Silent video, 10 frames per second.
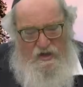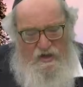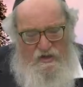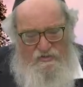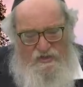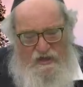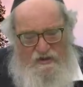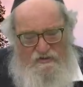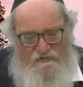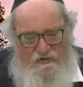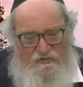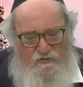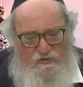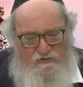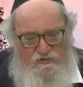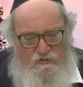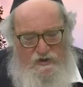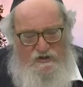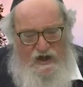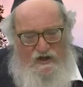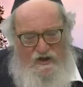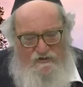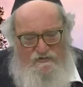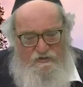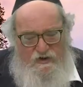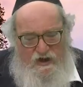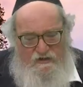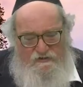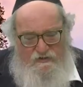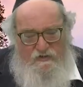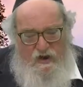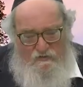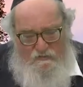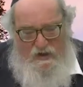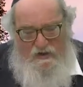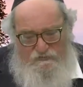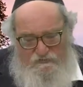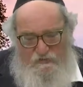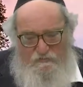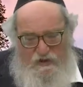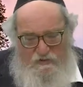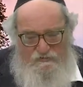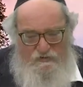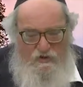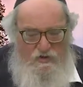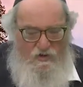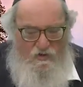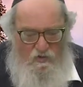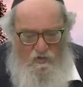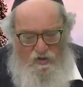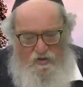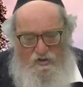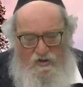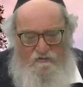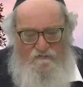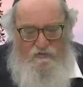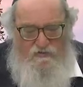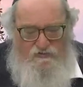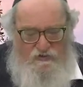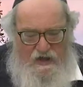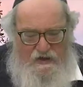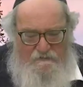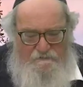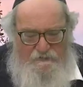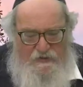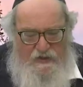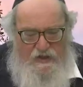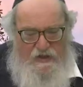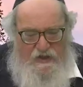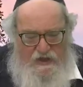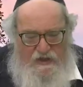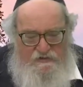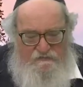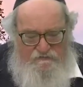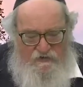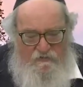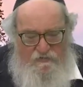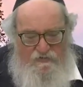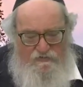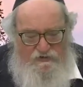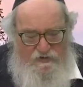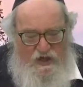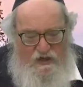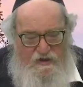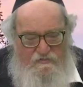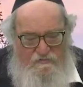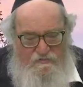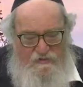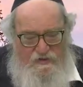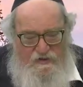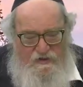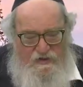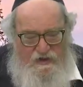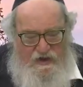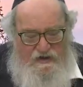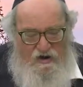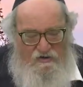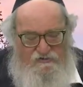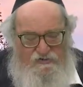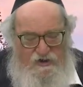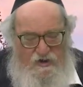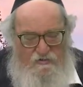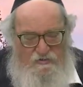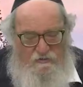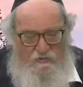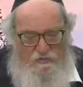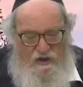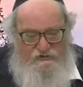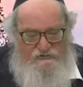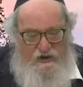that is alluded to in Nach. Har Zion in Nach is either Har Habayis or sometimes all of Yerushalayim. And from Yerushalayim and Har Zion, there will be a